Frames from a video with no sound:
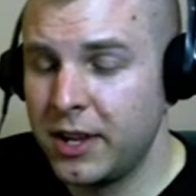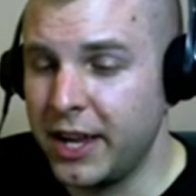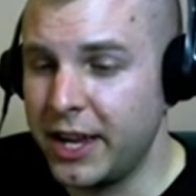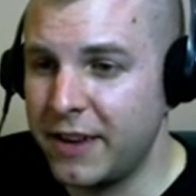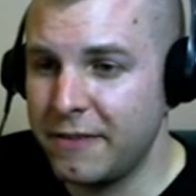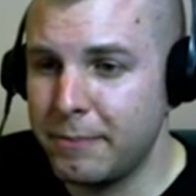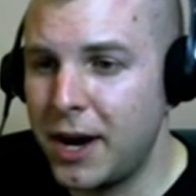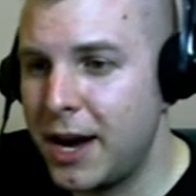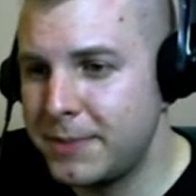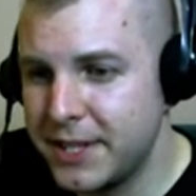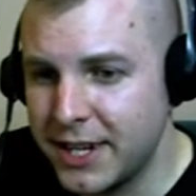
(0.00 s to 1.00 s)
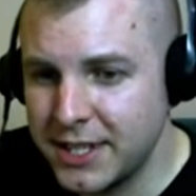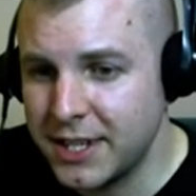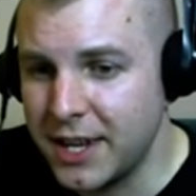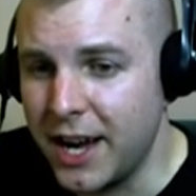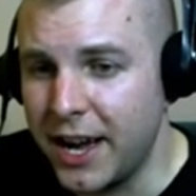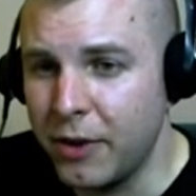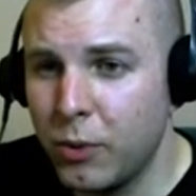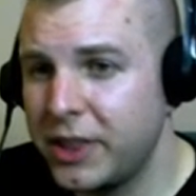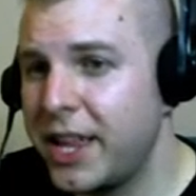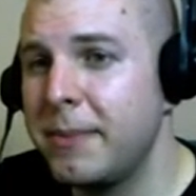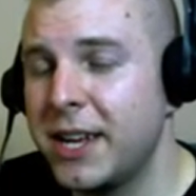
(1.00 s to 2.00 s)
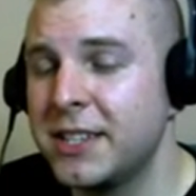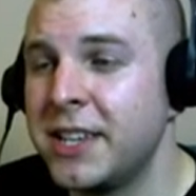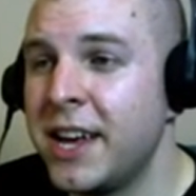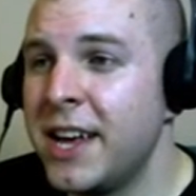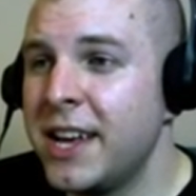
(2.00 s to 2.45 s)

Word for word: Like if Bob's a nice guy, what that means